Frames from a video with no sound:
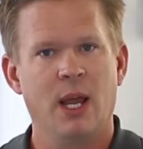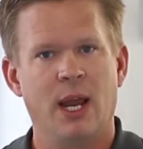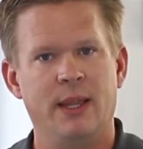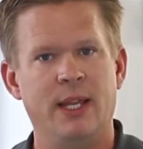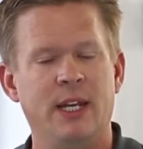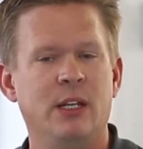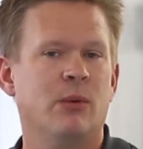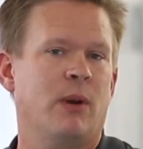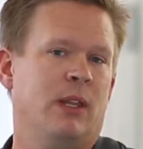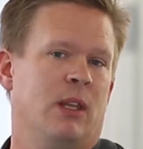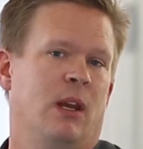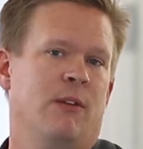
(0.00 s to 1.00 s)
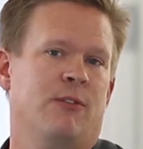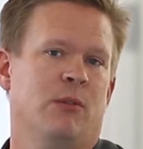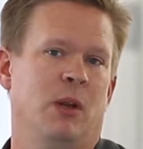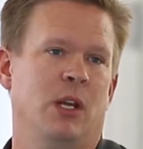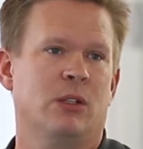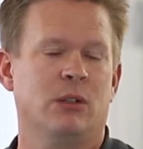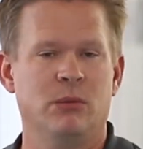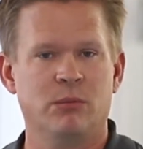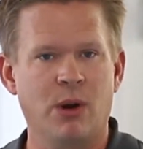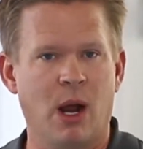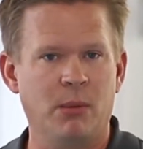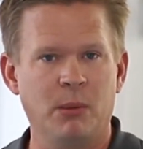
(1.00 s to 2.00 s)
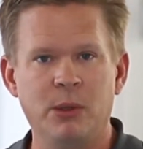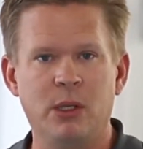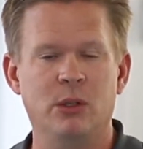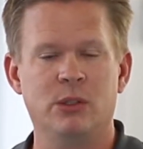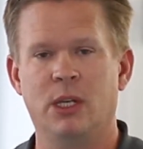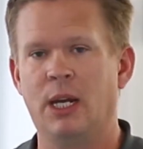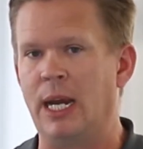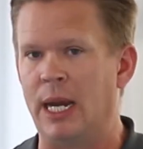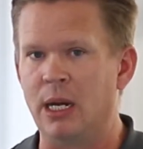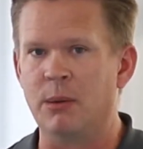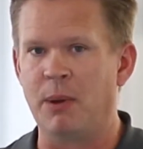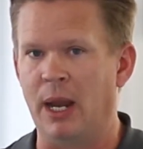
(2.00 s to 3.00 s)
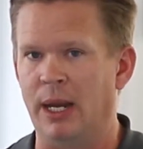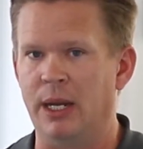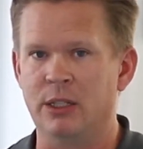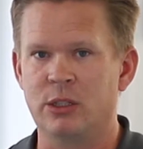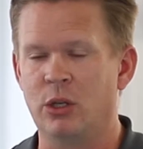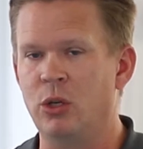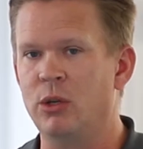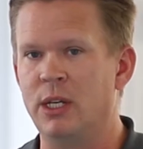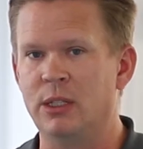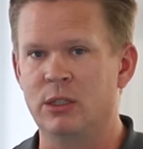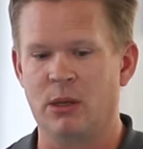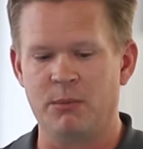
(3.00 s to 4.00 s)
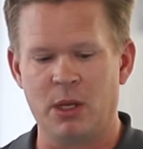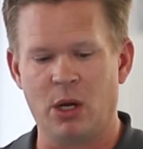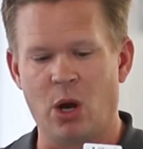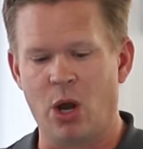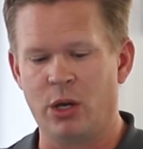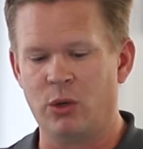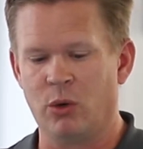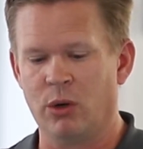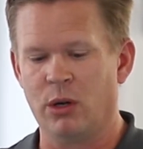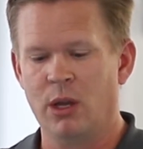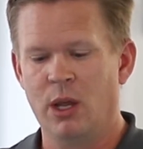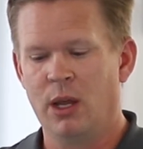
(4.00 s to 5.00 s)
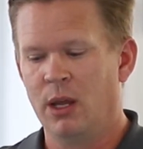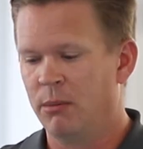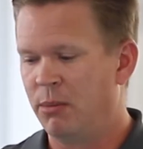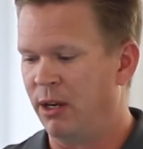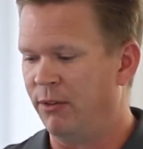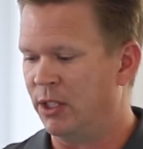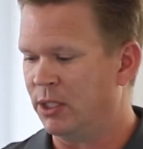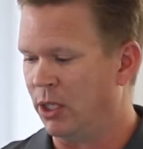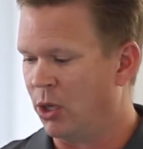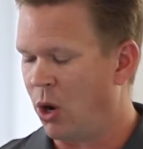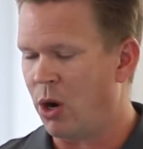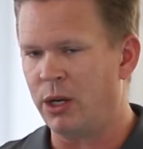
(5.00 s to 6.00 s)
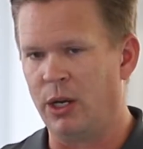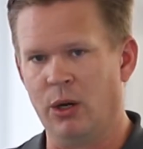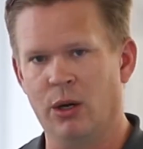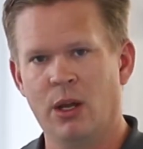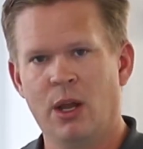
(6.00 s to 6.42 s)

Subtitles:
And they need to write that information probably using an ink pen. And so you need something on your PVC card here